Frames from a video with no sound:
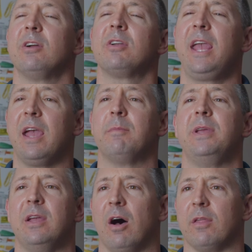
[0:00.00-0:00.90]
There can
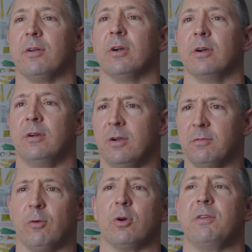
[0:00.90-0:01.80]
be other
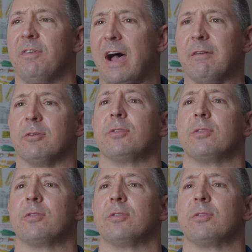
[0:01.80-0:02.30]
45 or